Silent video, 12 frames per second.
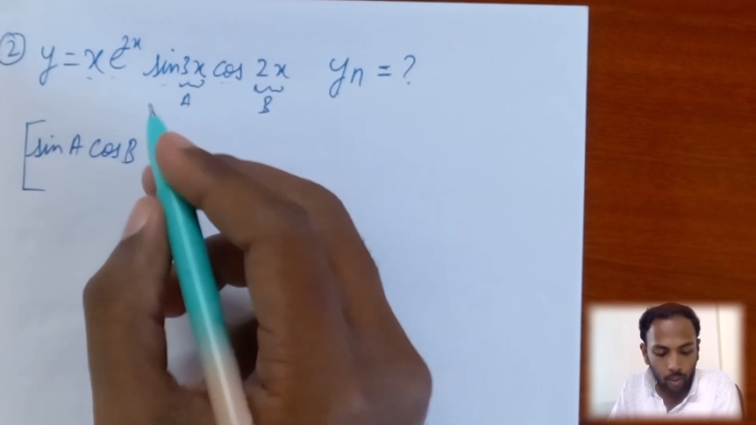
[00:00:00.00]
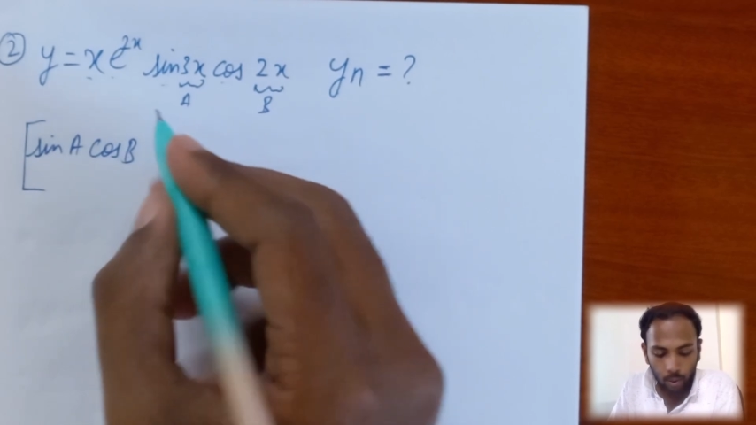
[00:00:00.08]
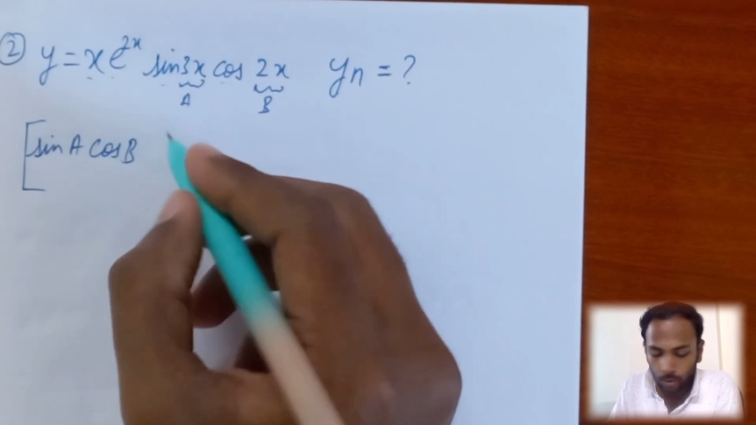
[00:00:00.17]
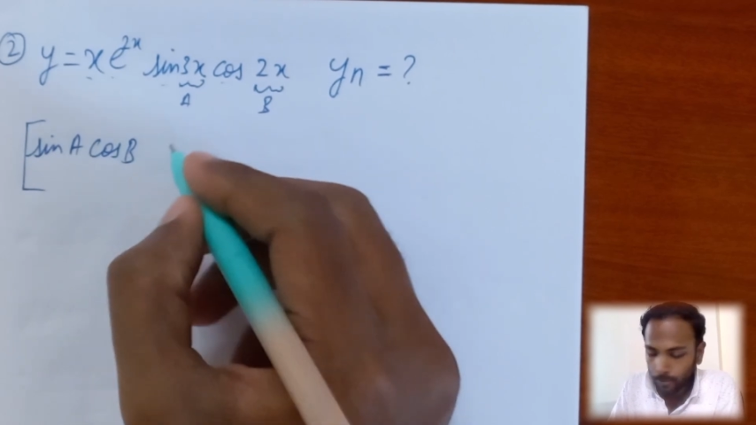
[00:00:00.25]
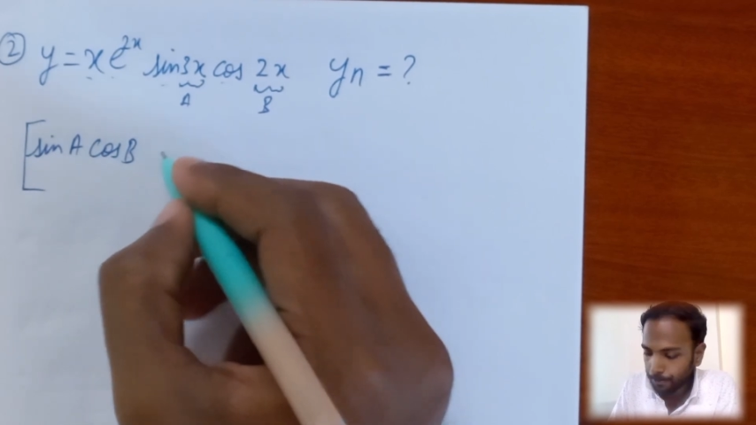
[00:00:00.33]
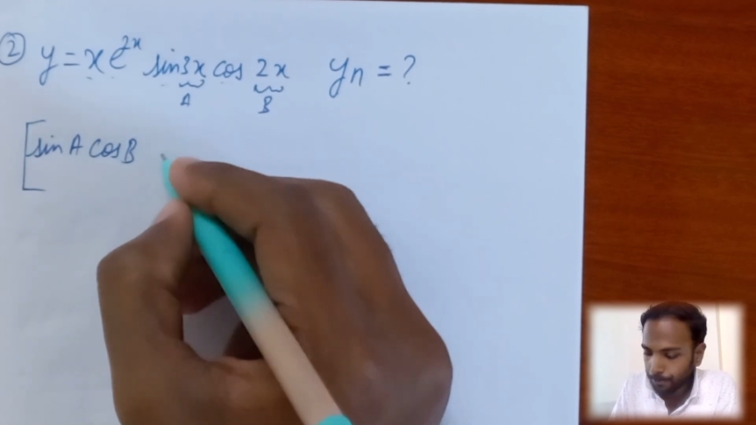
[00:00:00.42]

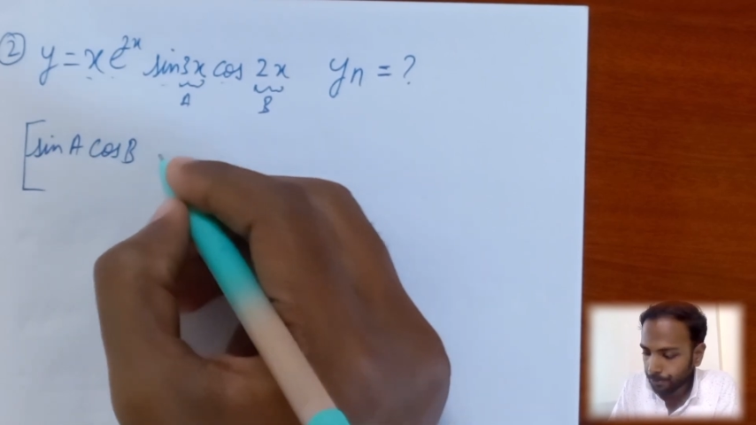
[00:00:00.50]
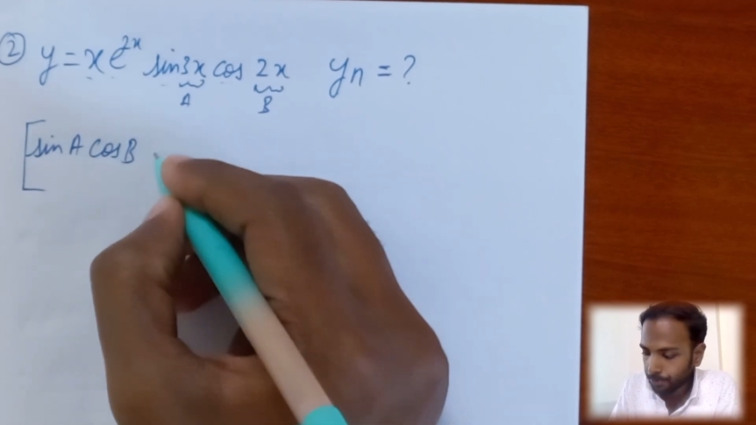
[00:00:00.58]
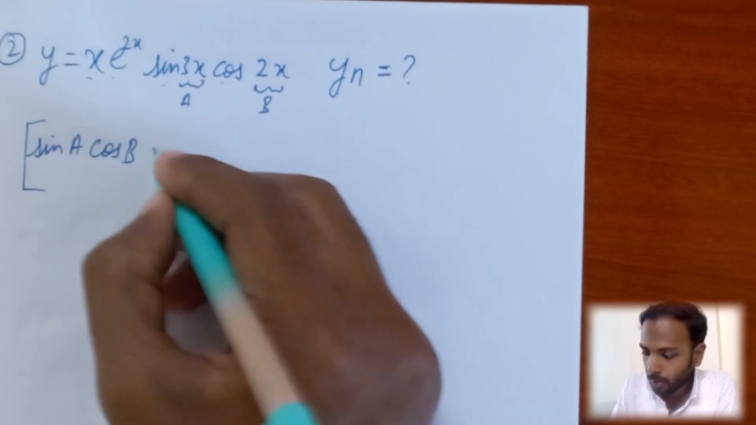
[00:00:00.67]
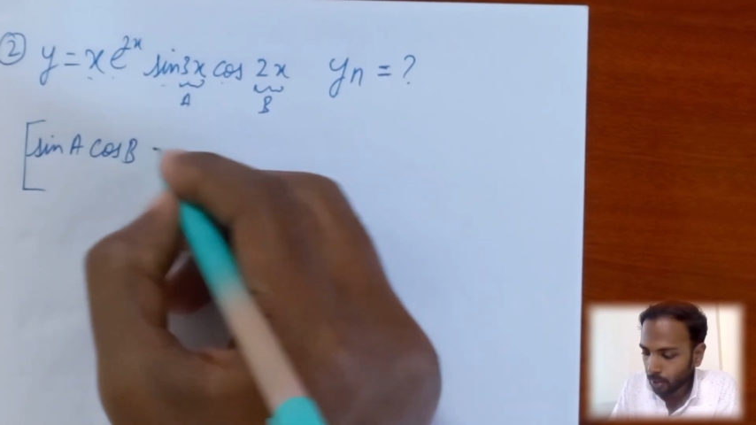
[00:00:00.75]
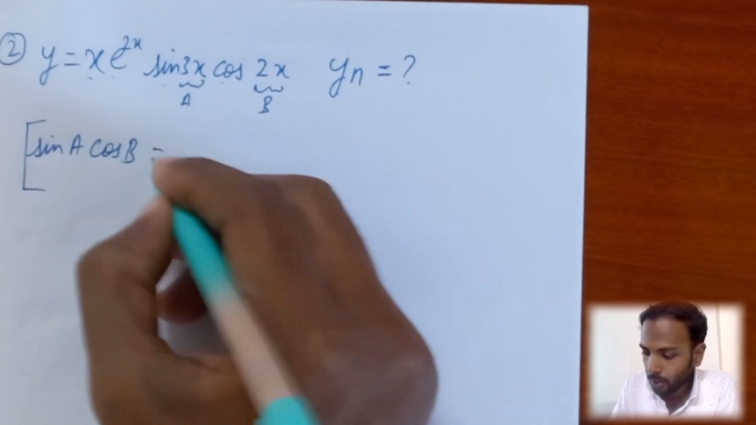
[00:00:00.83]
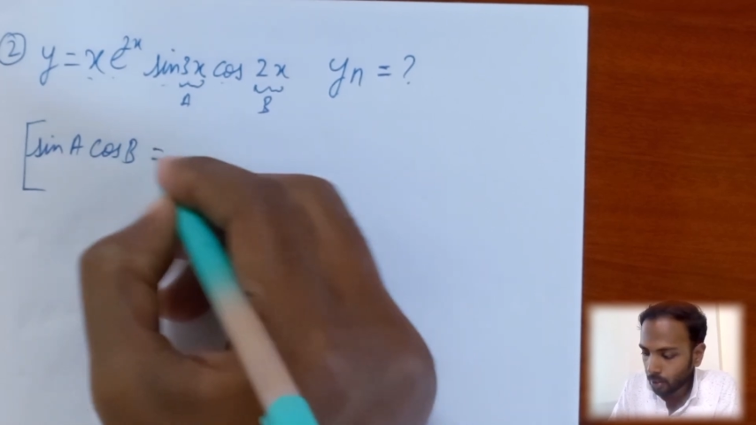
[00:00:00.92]
to,
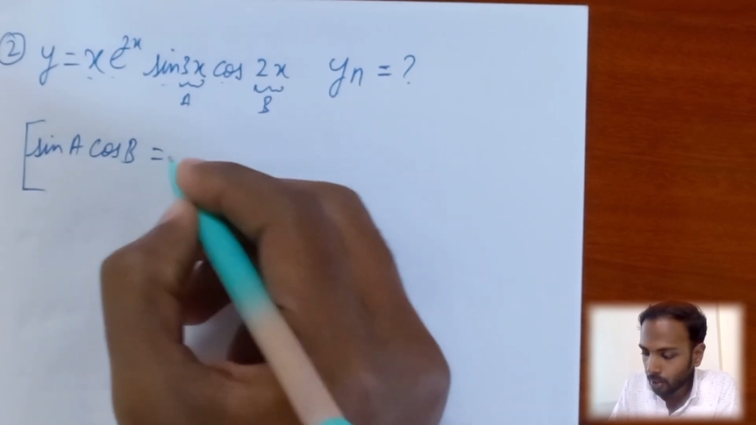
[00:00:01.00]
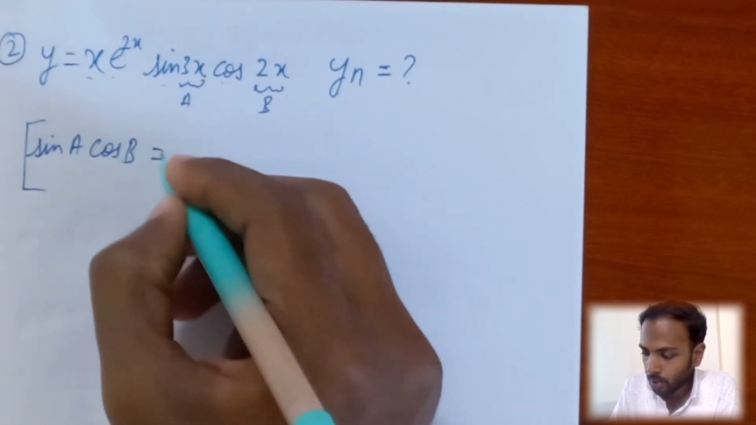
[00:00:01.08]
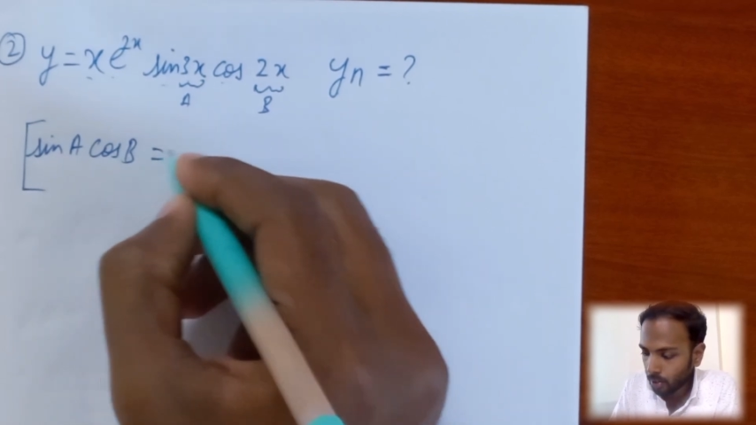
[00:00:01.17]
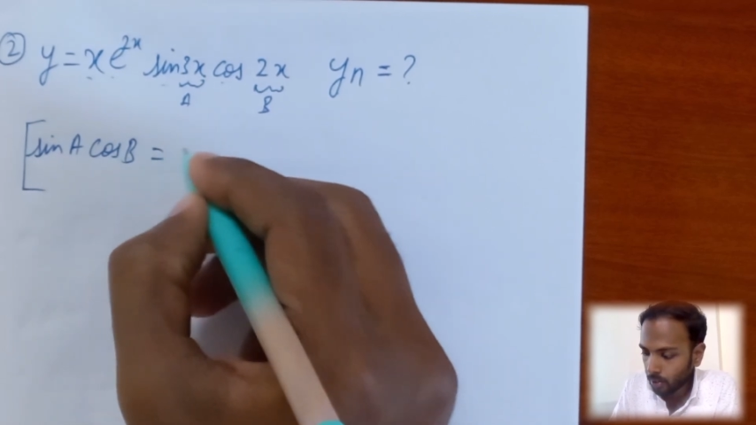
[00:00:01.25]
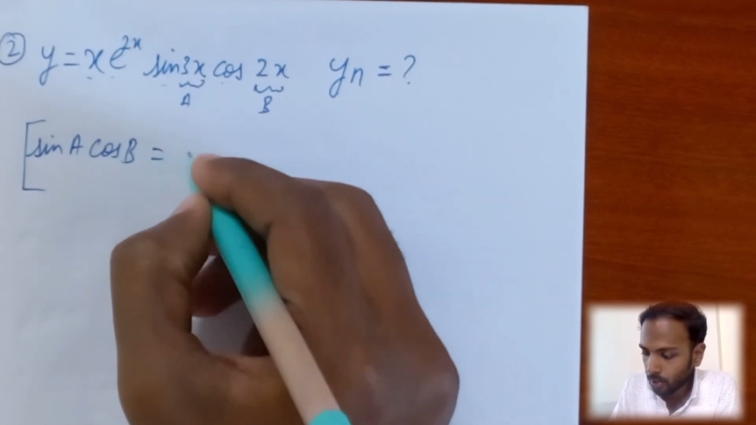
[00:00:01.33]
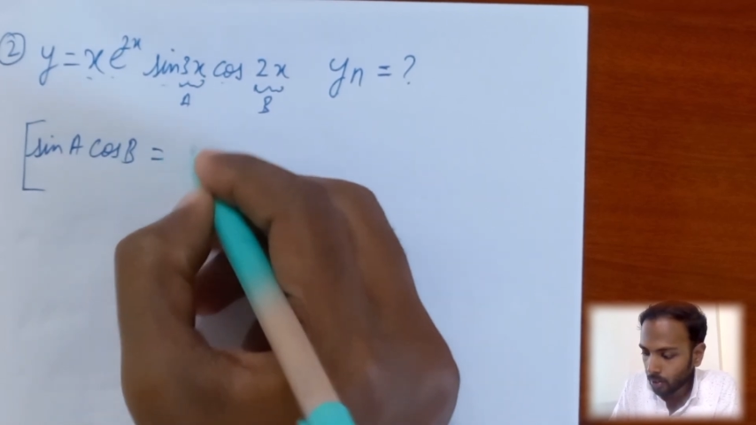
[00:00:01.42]

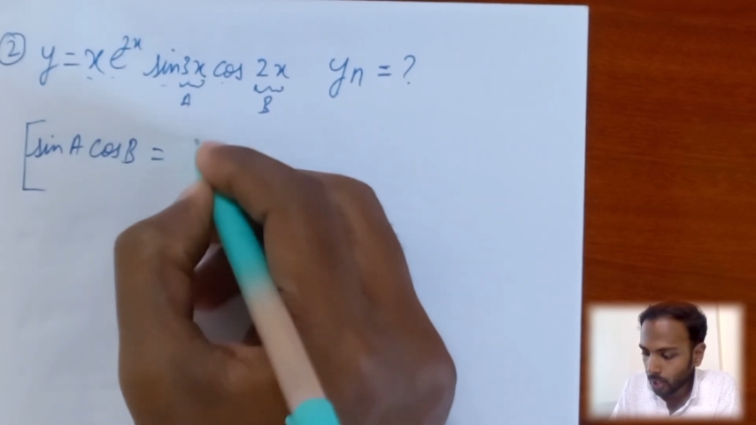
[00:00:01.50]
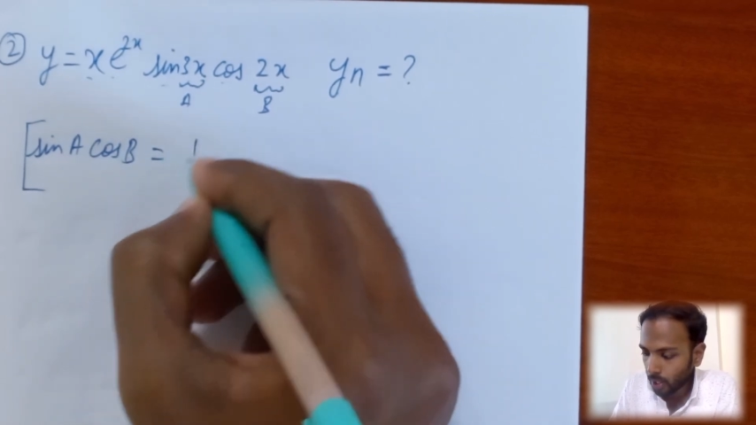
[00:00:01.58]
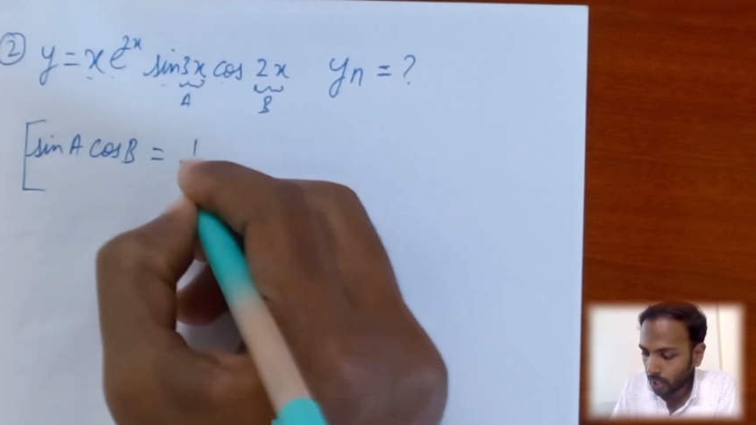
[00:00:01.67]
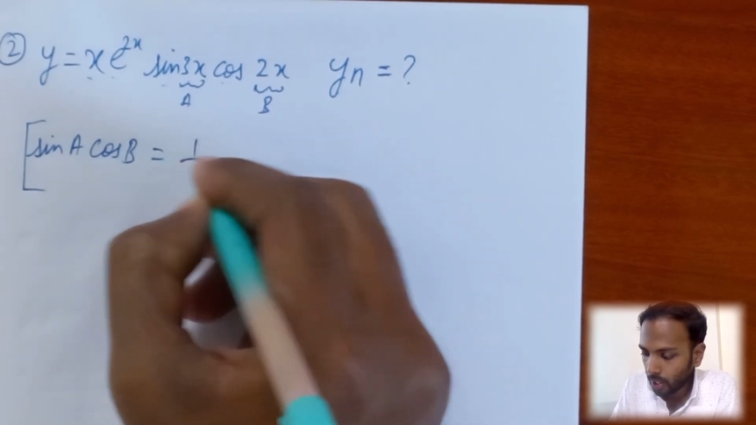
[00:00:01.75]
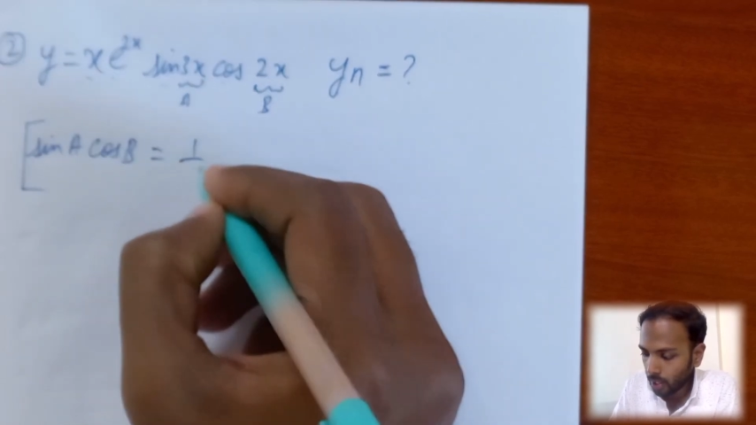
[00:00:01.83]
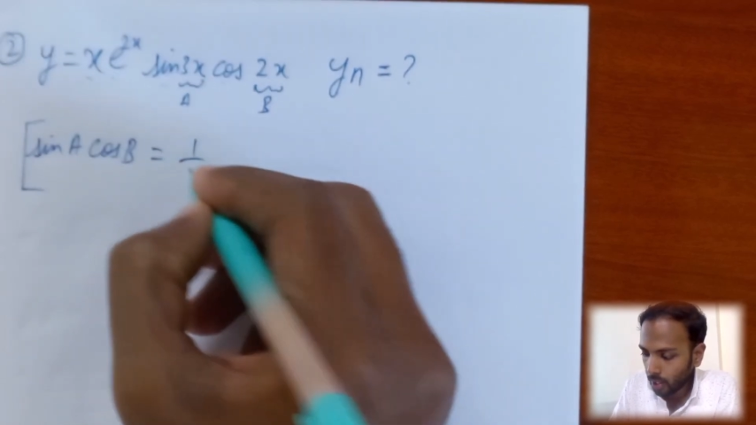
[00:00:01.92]

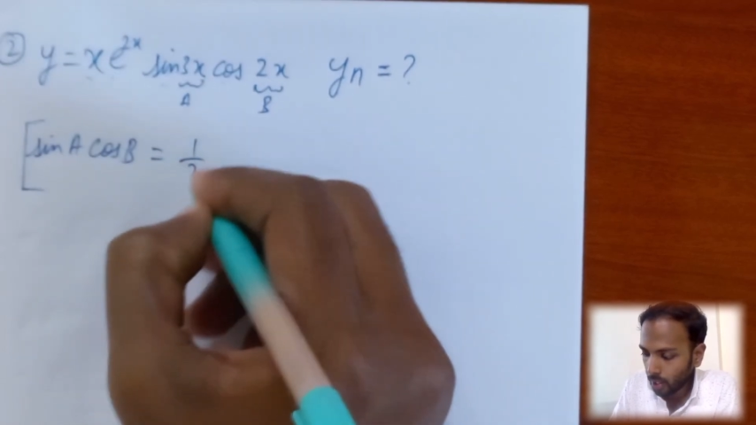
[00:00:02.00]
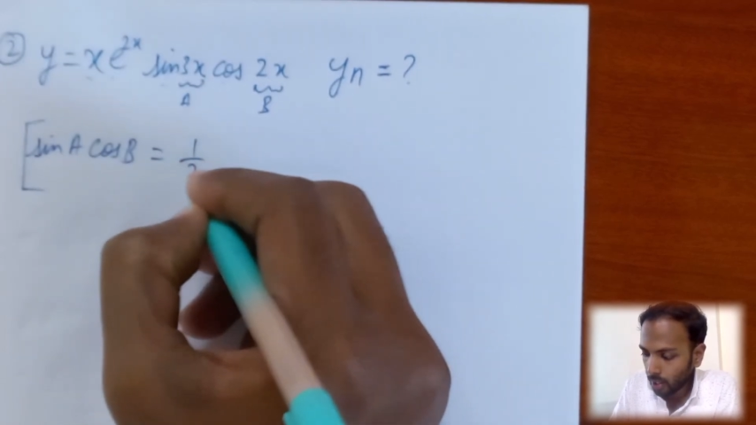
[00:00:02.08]
okay.